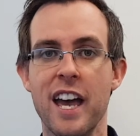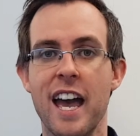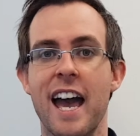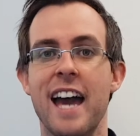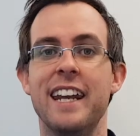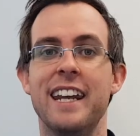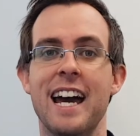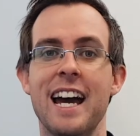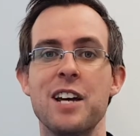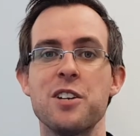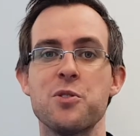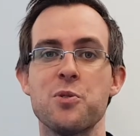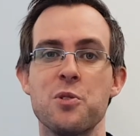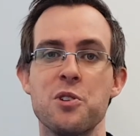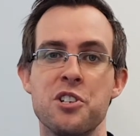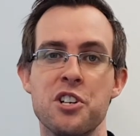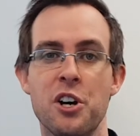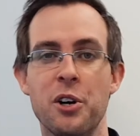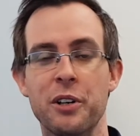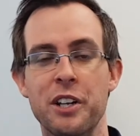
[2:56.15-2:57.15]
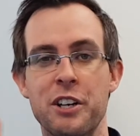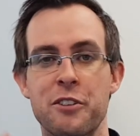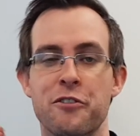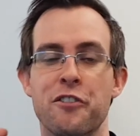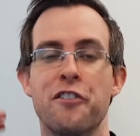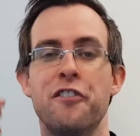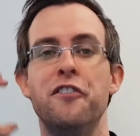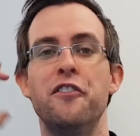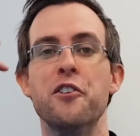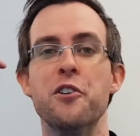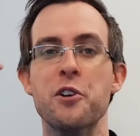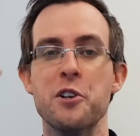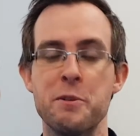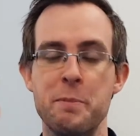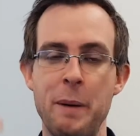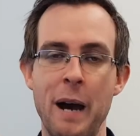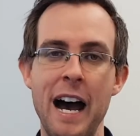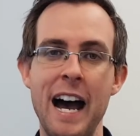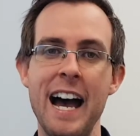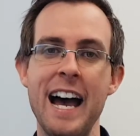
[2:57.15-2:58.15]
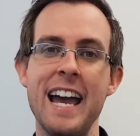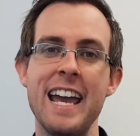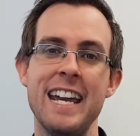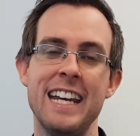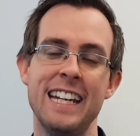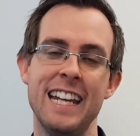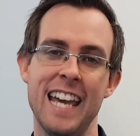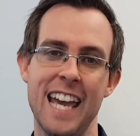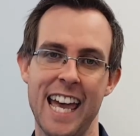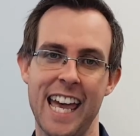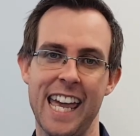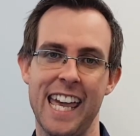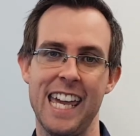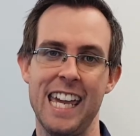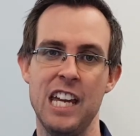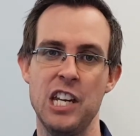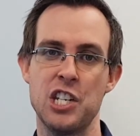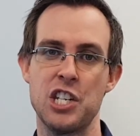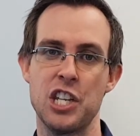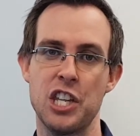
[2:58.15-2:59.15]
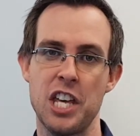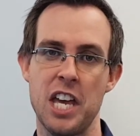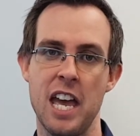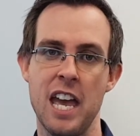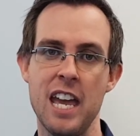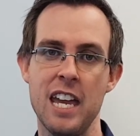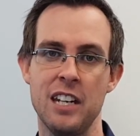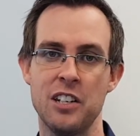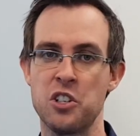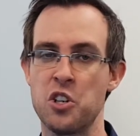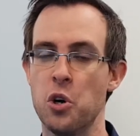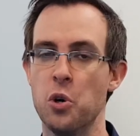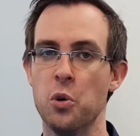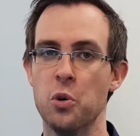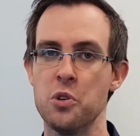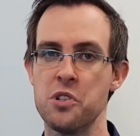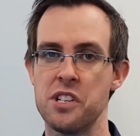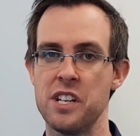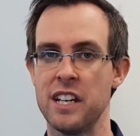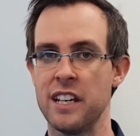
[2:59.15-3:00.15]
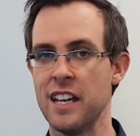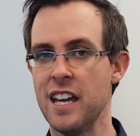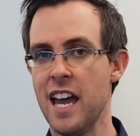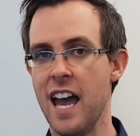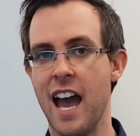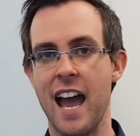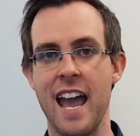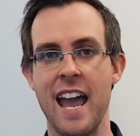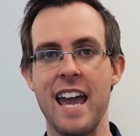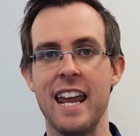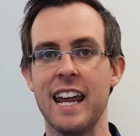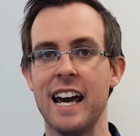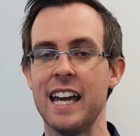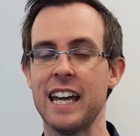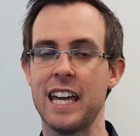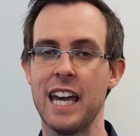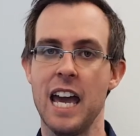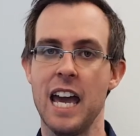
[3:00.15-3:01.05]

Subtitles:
and as a result it refers pain into the head, causing a headache